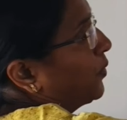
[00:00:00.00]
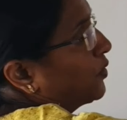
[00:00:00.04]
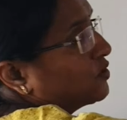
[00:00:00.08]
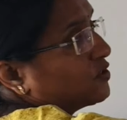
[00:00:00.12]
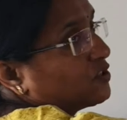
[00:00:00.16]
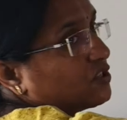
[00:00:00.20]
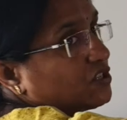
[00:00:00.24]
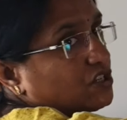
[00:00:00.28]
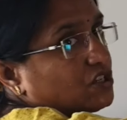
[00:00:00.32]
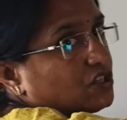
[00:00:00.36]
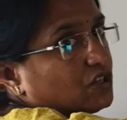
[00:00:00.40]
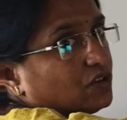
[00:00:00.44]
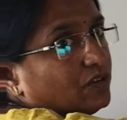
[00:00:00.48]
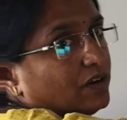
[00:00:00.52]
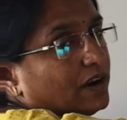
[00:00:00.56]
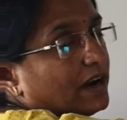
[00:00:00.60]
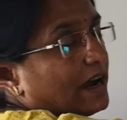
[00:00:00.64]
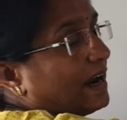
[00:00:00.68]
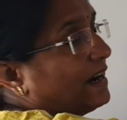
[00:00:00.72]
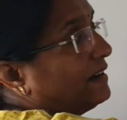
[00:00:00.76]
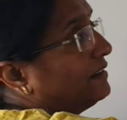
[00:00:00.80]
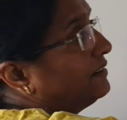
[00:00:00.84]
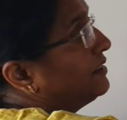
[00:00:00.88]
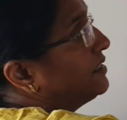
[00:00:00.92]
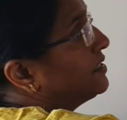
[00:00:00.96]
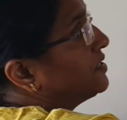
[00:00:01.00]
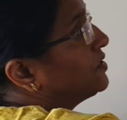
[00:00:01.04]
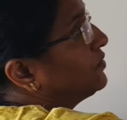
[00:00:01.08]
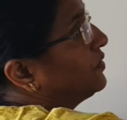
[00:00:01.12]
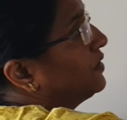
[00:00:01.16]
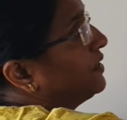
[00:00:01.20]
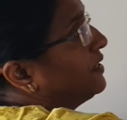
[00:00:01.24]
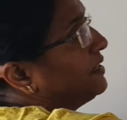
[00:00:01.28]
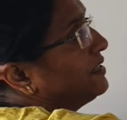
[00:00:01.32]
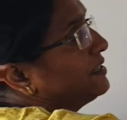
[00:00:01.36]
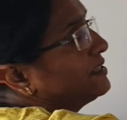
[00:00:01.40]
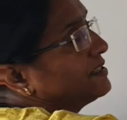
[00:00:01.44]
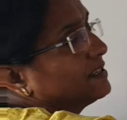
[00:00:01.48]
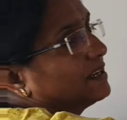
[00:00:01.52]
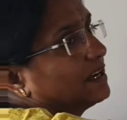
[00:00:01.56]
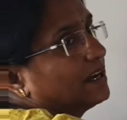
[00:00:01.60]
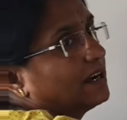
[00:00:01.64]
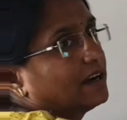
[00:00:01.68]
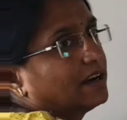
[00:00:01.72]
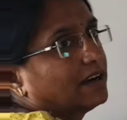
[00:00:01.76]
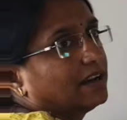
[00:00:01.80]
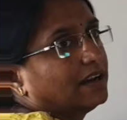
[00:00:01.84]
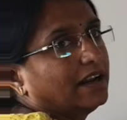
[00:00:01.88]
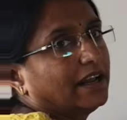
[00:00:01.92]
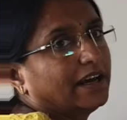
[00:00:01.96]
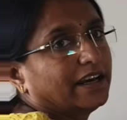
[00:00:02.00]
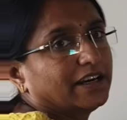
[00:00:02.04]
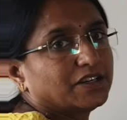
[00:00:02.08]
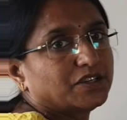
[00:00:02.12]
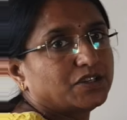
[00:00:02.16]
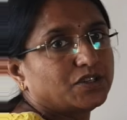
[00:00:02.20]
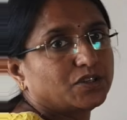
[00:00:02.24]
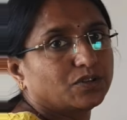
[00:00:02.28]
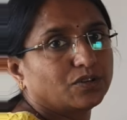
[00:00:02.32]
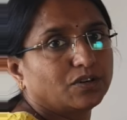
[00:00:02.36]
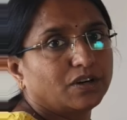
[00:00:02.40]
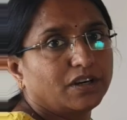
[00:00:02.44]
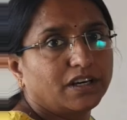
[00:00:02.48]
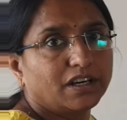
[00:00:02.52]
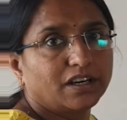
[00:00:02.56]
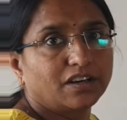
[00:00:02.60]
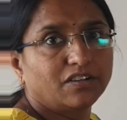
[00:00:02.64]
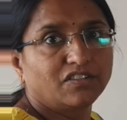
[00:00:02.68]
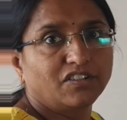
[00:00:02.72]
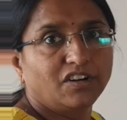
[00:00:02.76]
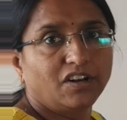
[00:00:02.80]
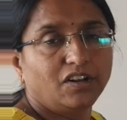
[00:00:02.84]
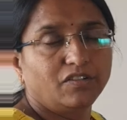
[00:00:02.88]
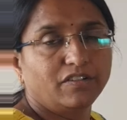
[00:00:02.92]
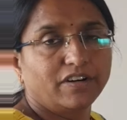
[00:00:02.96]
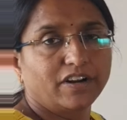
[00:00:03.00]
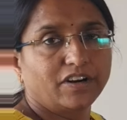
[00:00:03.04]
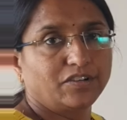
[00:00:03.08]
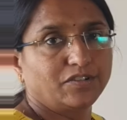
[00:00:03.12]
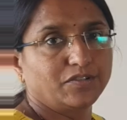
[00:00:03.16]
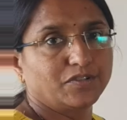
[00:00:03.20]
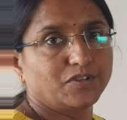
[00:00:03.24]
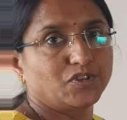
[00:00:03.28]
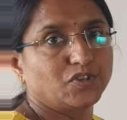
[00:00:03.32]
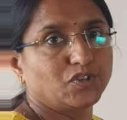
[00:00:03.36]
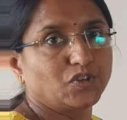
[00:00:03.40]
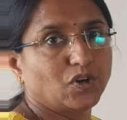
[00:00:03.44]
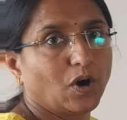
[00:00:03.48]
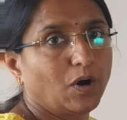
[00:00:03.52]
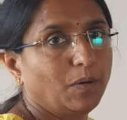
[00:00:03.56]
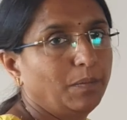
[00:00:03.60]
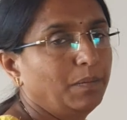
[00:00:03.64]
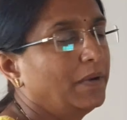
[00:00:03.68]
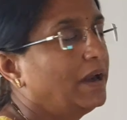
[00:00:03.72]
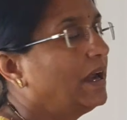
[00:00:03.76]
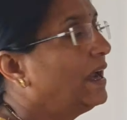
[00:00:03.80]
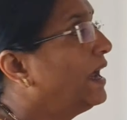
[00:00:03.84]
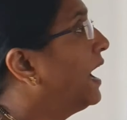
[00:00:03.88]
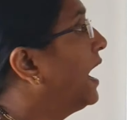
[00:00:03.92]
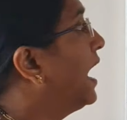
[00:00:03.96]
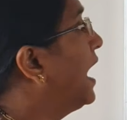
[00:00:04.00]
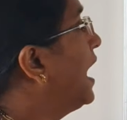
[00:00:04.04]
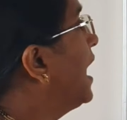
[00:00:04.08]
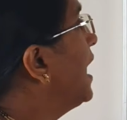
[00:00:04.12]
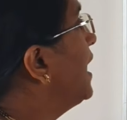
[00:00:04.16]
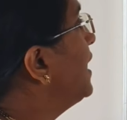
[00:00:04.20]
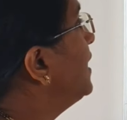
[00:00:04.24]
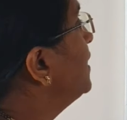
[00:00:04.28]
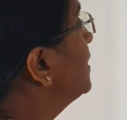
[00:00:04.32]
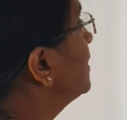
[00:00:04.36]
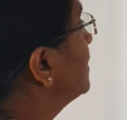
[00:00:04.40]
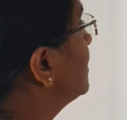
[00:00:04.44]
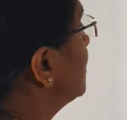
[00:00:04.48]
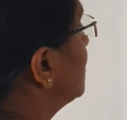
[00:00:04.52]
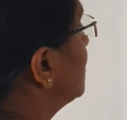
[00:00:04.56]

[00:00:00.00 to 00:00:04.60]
positive and this one is negative. Here only we have to stop, and